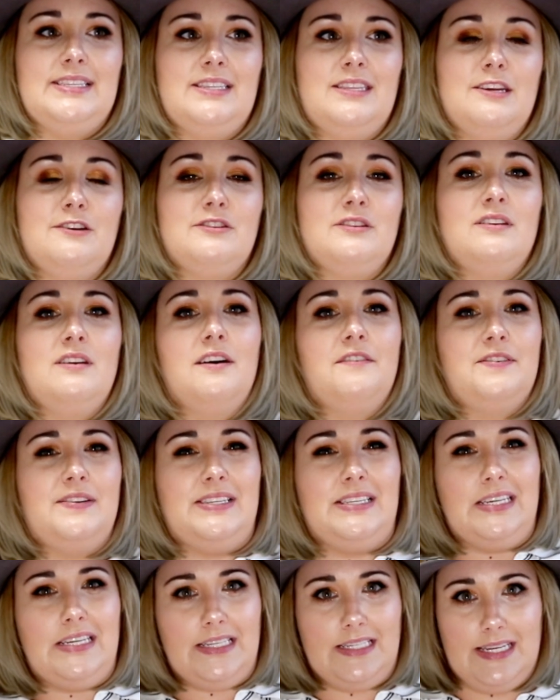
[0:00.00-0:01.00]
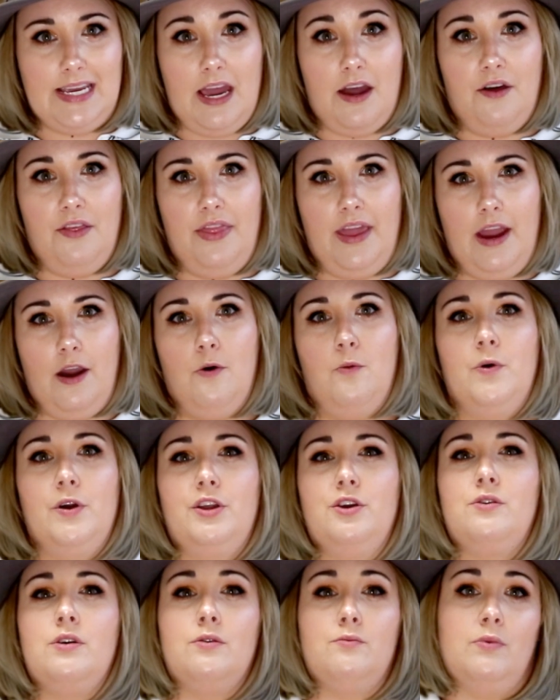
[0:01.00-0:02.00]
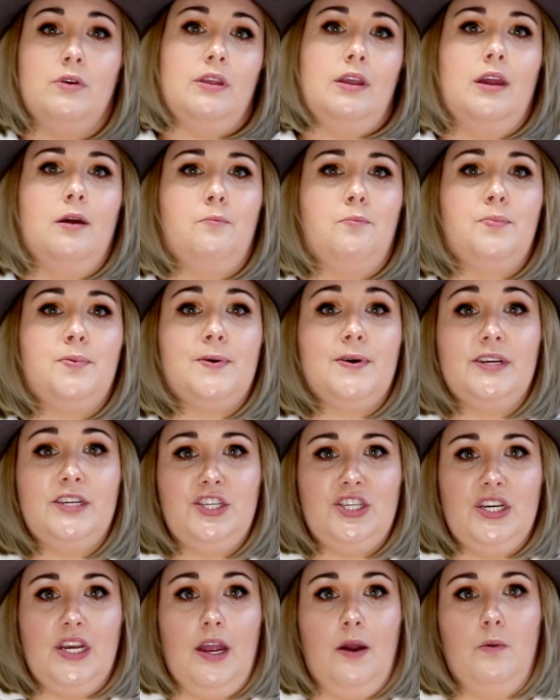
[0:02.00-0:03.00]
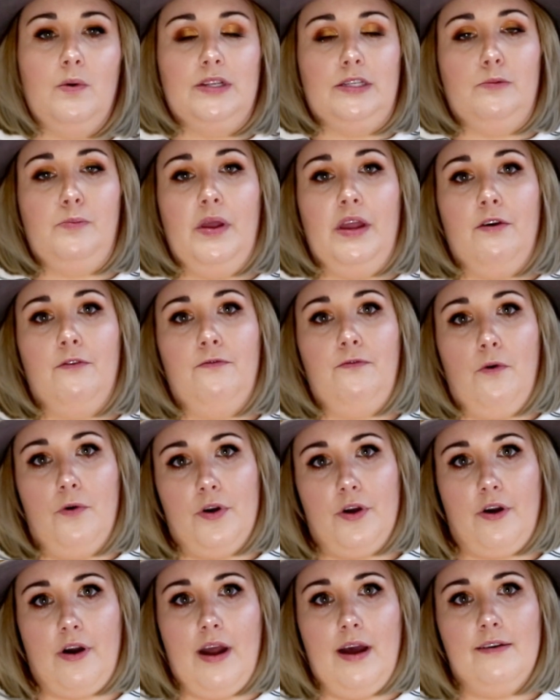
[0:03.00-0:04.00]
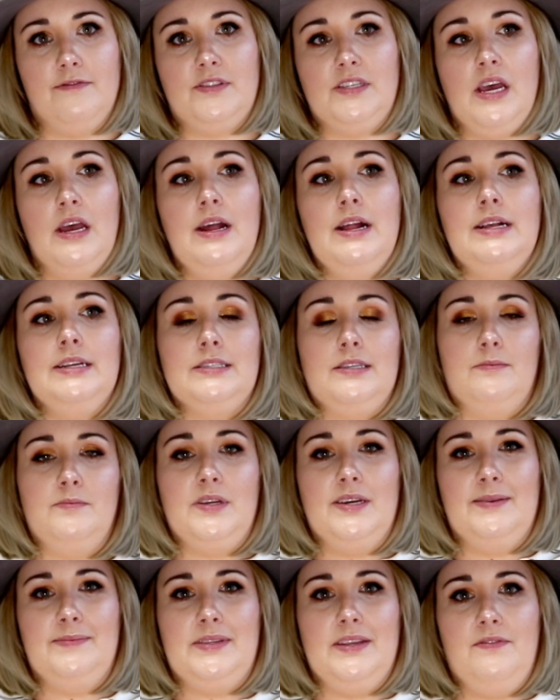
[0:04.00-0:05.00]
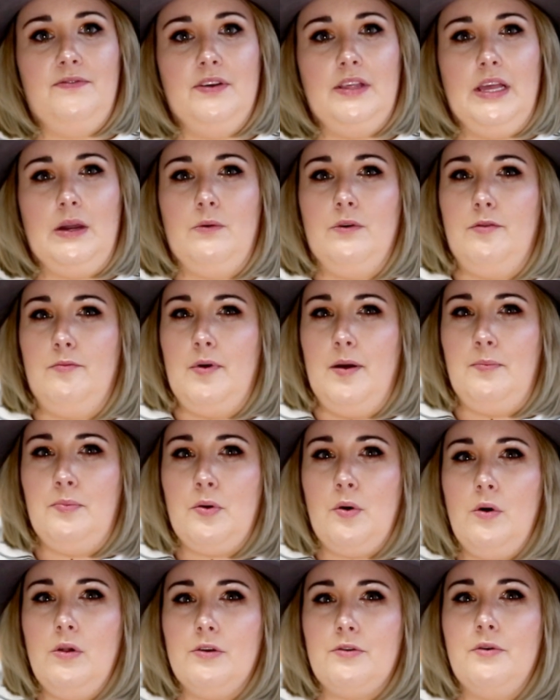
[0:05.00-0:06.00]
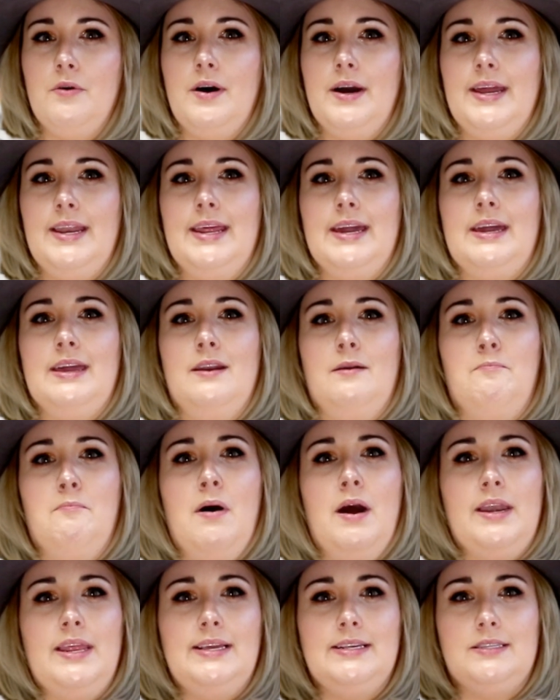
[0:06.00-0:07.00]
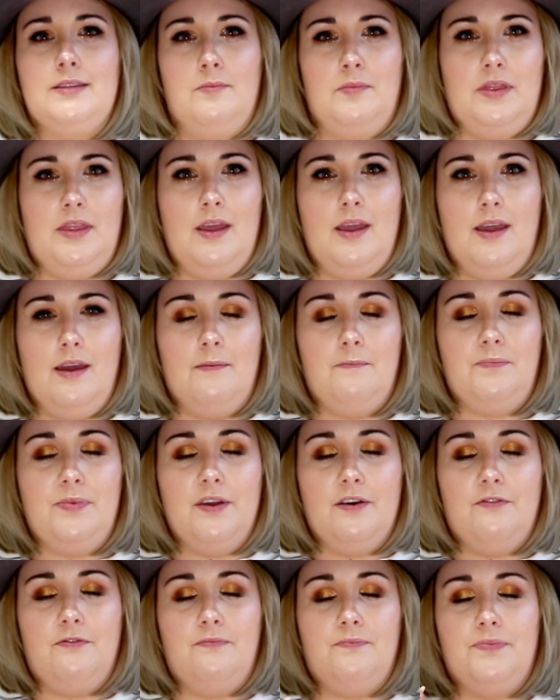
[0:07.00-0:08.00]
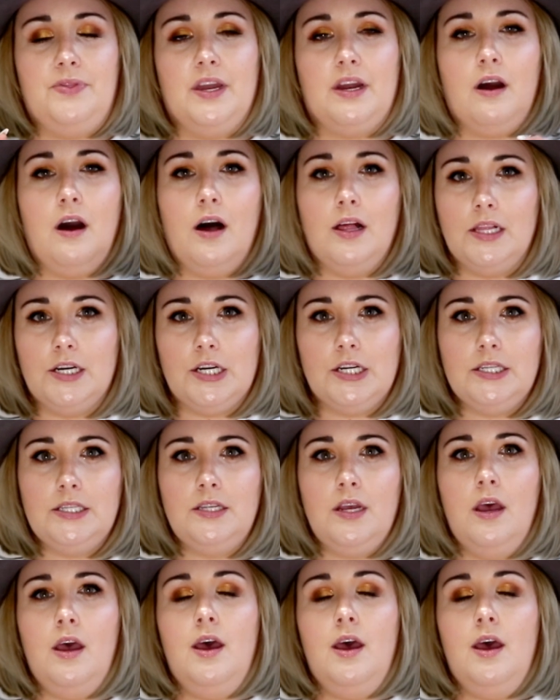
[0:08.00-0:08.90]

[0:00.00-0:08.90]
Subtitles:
there's enough detail there where you can really appreciate what's being photographed. Sometimes I feel like with my Polaroid, it can muddy some of the colors,